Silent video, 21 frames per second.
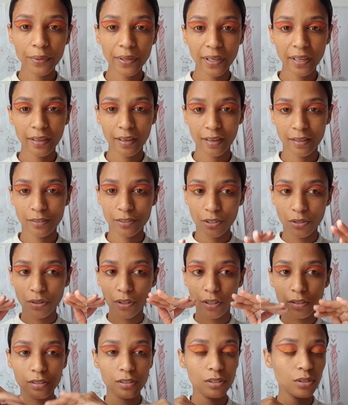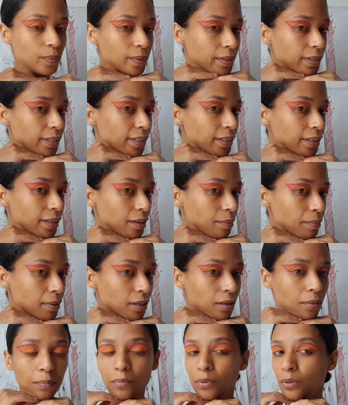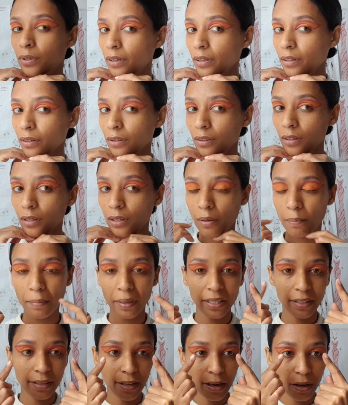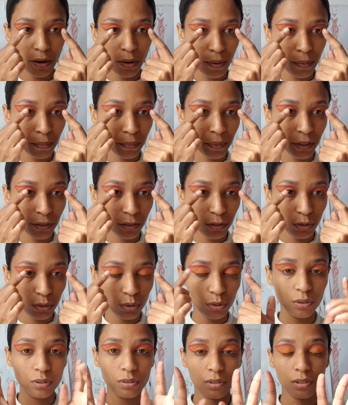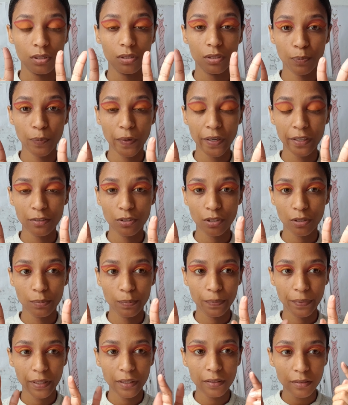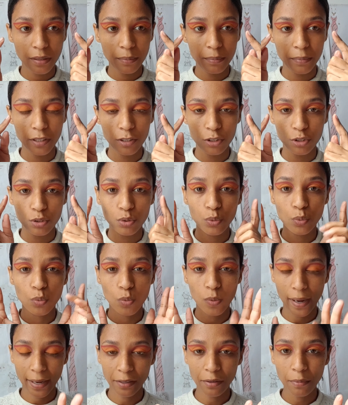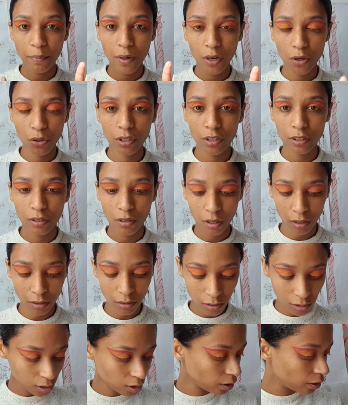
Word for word: Hey guys, so this is what I came up with. But now I'm going to do, because it's print on print, I'm going to do white polka dots.